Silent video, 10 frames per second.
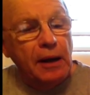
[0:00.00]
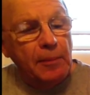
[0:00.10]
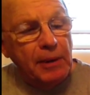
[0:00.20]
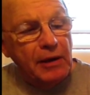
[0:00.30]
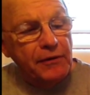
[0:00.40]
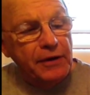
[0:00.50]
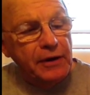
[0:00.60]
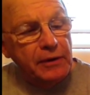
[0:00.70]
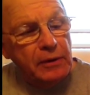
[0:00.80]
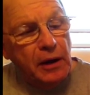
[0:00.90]
middle
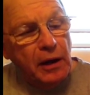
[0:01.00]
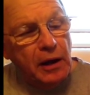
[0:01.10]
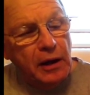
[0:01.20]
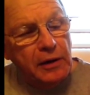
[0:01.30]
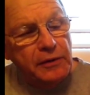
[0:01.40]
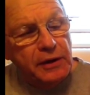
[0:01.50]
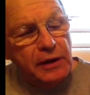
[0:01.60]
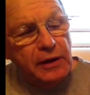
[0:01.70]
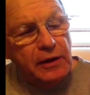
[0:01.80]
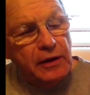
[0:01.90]
finger on
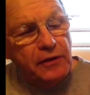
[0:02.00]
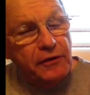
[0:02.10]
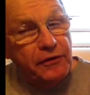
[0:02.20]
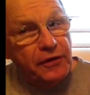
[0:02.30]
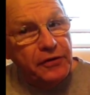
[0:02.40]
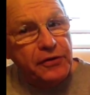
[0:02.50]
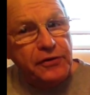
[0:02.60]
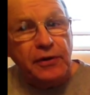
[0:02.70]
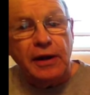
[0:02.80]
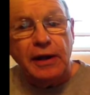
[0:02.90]
the 5th
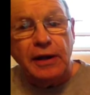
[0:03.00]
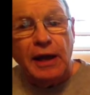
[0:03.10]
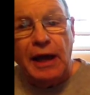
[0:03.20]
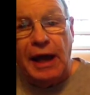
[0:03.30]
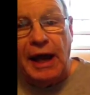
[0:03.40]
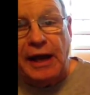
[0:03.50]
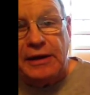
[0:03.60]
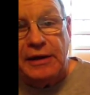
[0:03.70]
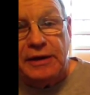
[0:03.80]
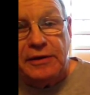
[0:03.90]
string
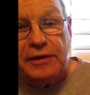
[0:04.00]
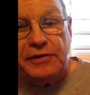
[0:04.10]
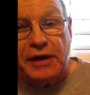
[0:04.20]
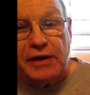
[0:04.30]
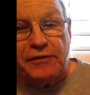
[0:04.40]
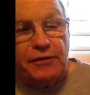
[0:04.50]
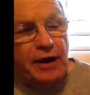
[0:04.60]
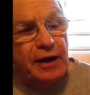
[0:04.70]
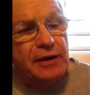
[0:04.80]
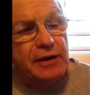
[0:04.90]
at the 2nd
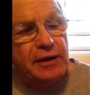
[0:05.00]
fret,